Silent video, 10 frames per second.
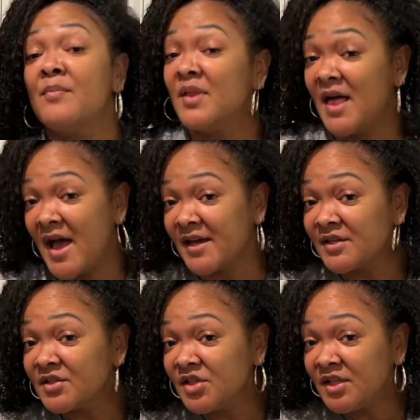black
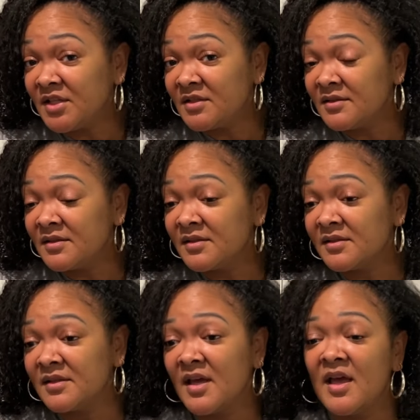jeans
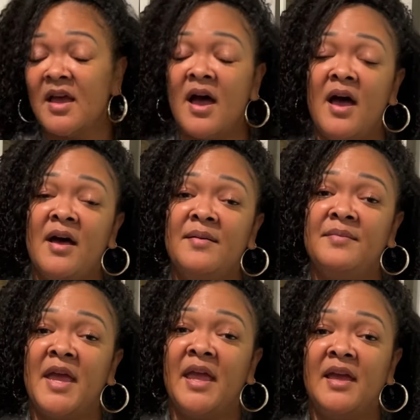
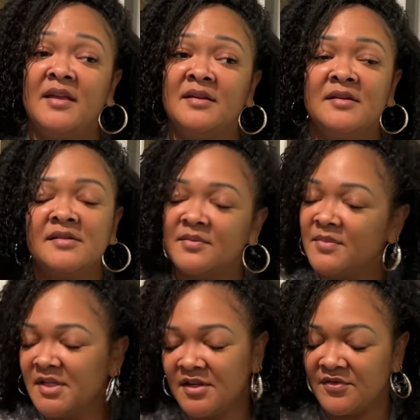and
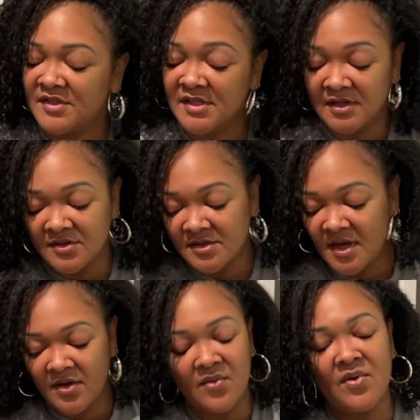some different sneakers
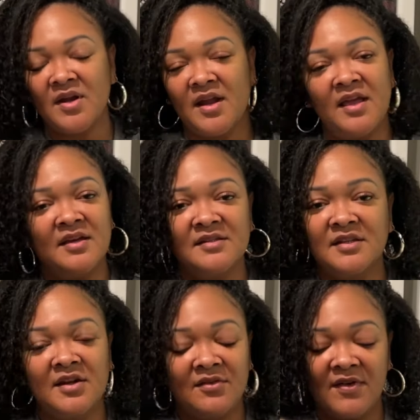that coordinate because,
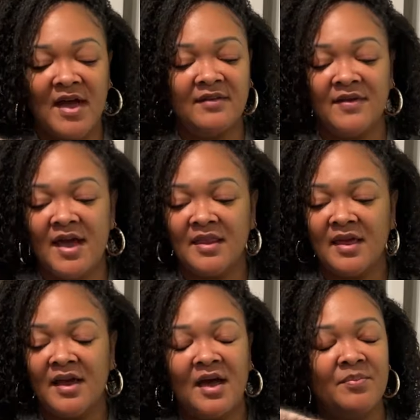kind of got
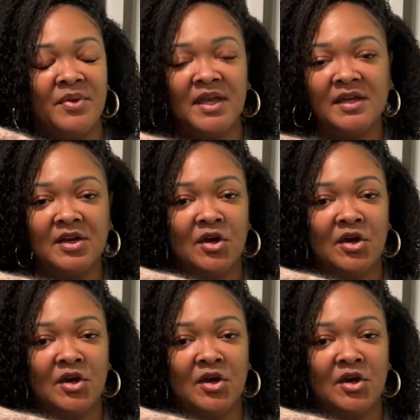like a pink,